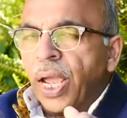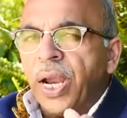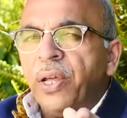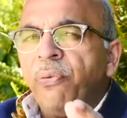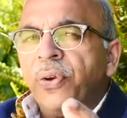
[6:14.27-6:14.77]

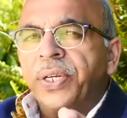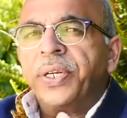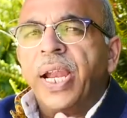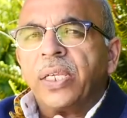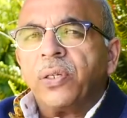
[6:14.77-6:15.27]
and if it
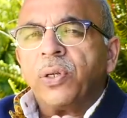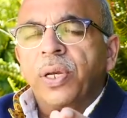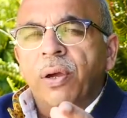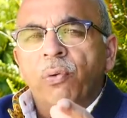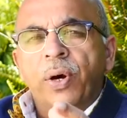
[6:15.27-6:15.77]
not
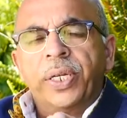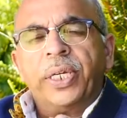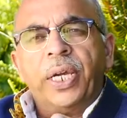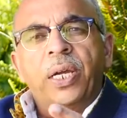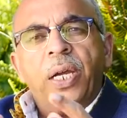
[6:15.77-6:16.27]

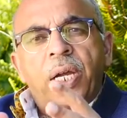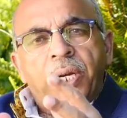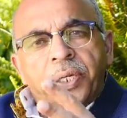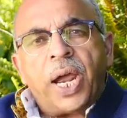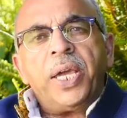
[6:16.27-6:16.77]
working,
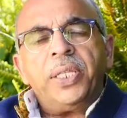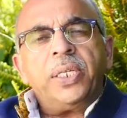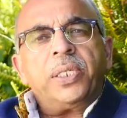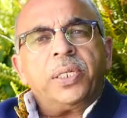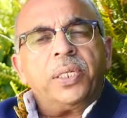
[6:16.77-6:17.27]
try
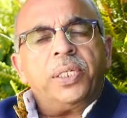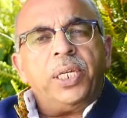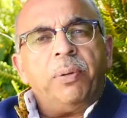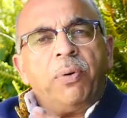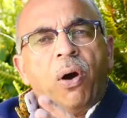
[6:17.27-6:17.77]
this
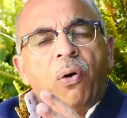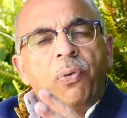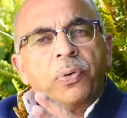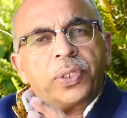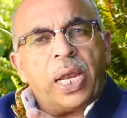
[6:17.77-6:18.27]
regime of
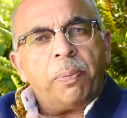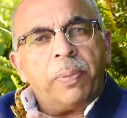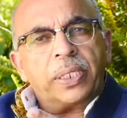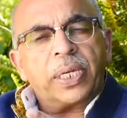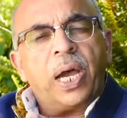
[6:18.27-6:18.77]
self
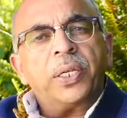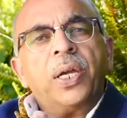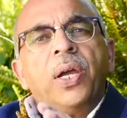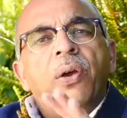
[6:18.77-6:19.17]
massage.